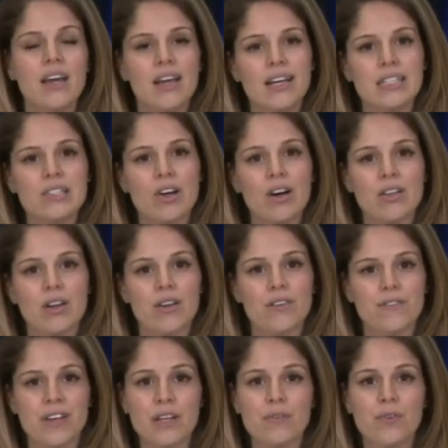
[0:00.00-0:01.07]
It's called our
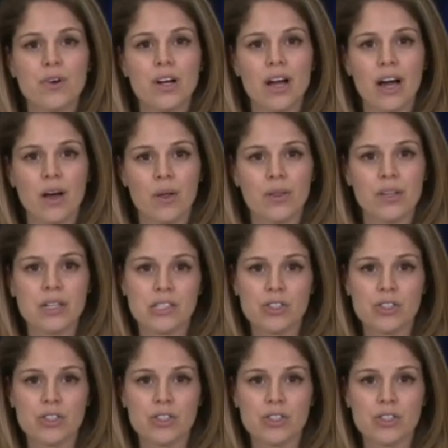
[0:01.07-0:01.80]
Fit for a Healthier